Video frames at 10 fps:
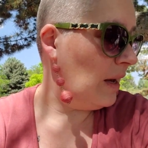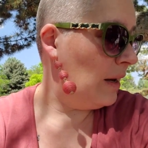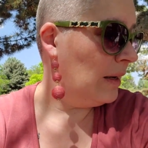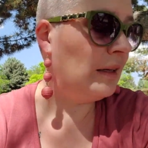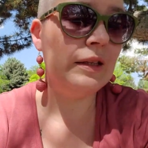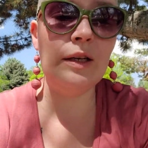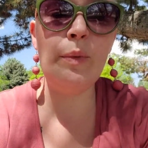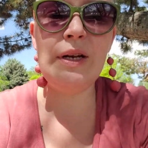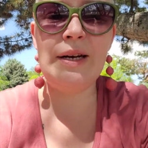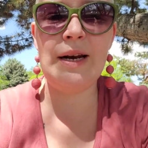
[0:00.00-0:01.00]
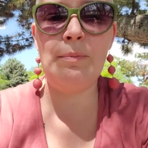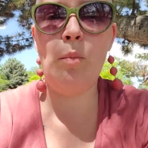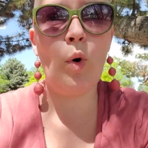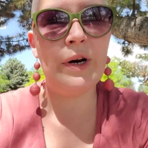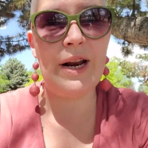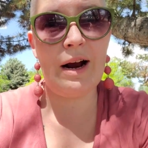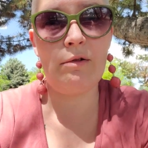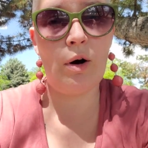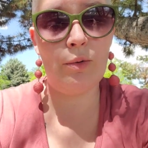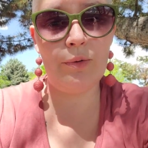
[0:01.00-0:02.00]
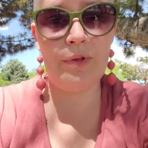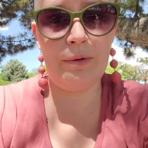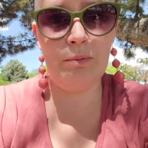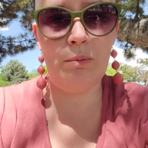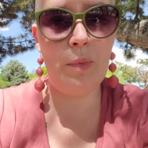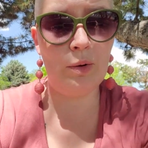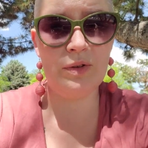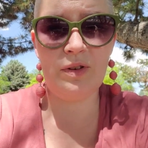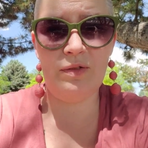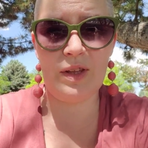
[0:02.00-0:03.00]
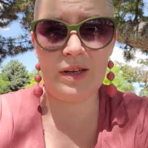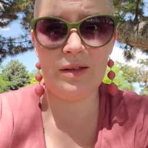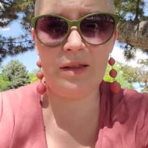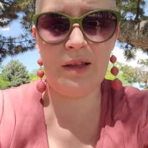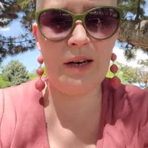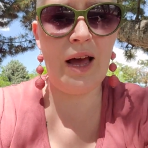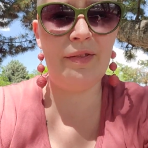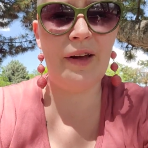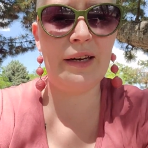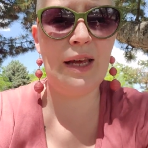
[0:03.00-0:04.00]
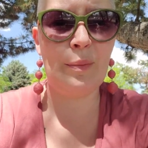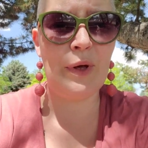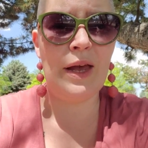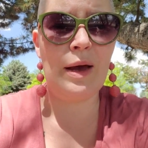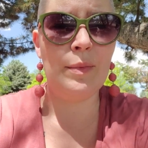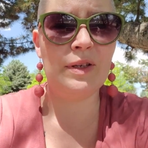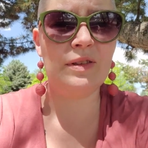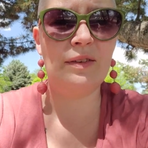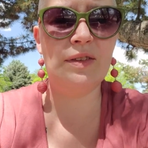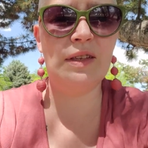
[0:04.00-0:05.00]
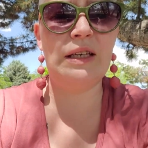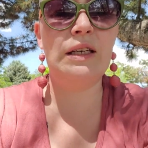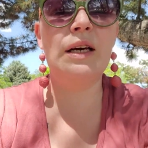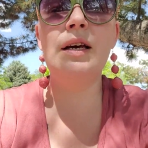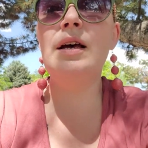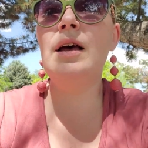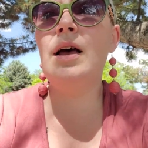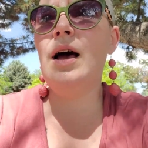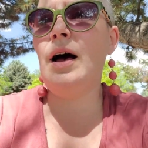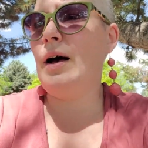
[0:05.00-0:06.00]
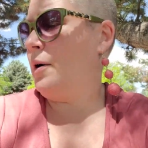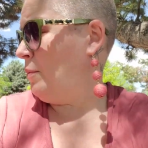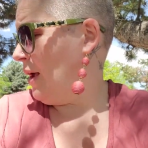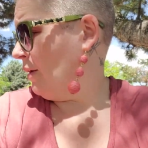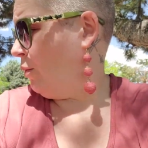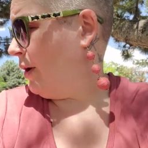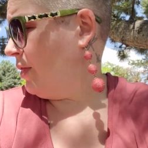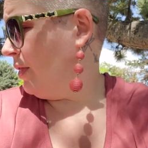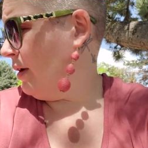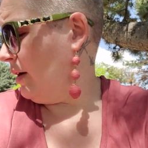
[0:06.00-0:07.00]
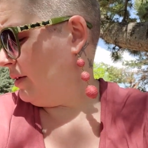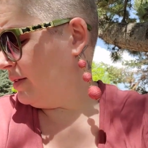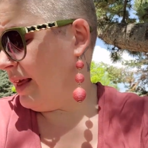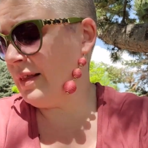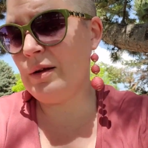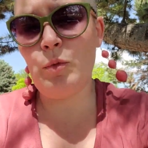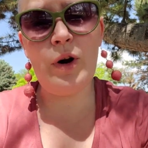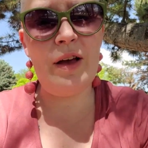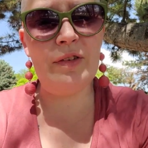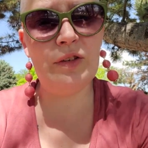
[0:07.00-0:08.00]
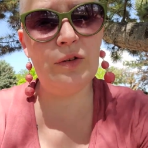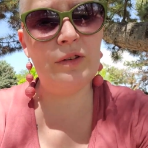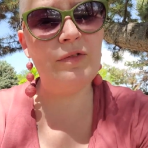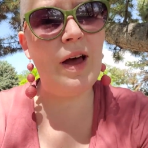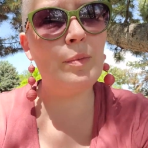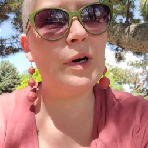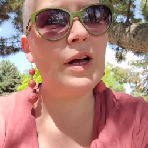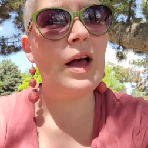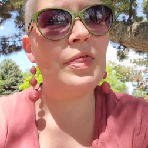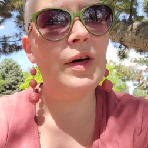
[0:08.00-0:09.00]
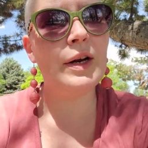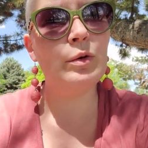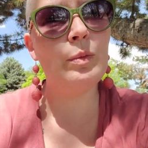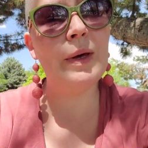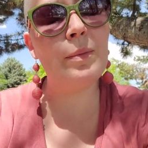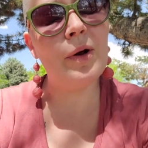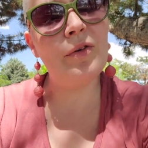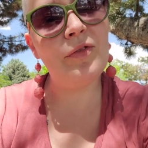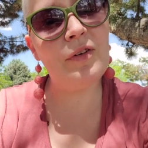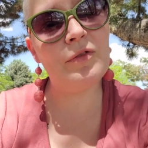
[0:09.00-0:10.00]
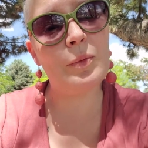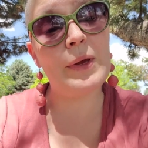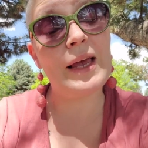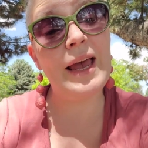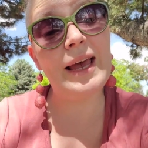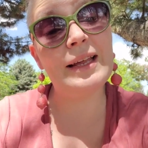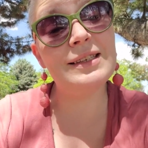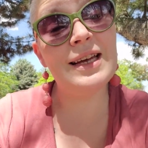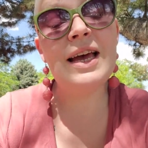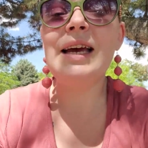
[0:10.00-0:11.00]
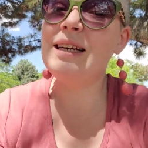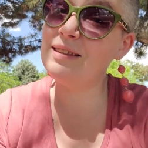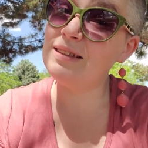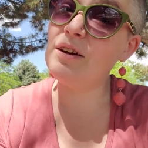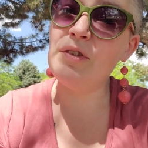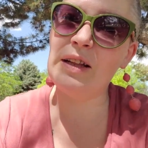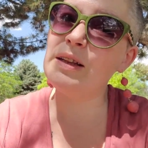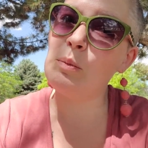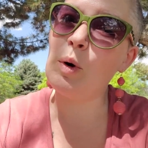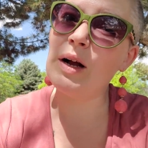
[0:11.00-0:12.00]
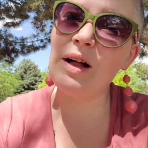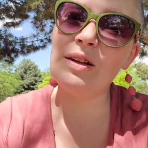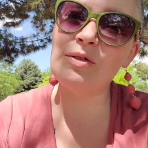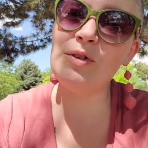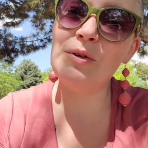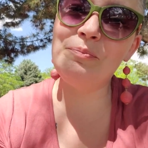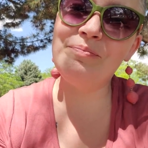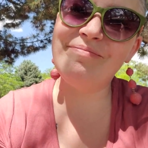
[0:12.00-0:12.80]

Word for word: uh, a little bit more narrow than most of the, the nylon camping hammocks I've seen. Um, and with a uh, slightly more heavy duty fabric, I thought it would be a better fit for me. And it's definitely more colorful.